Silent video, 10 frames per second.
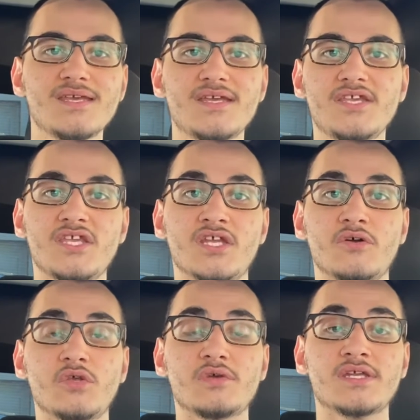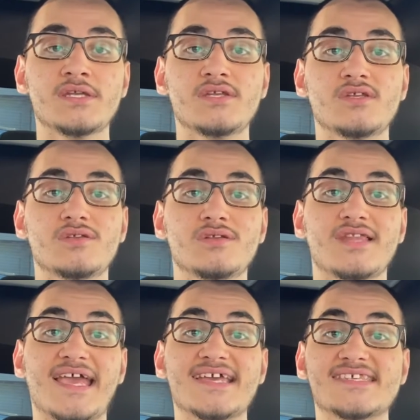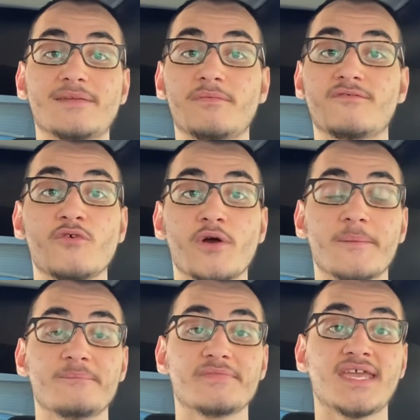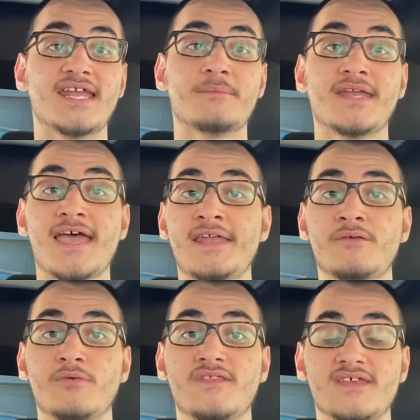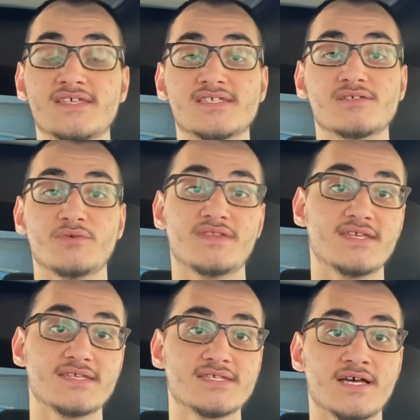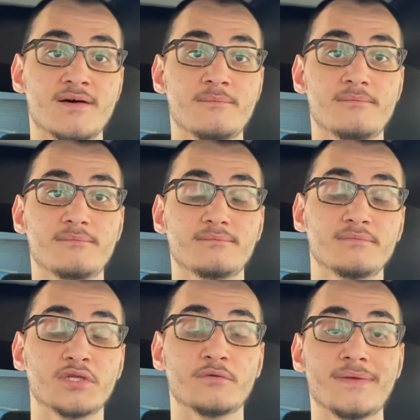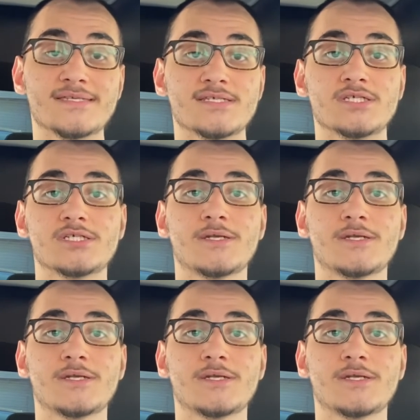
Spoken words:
You know, you can, like I said before, and I'm going to end it with this little message.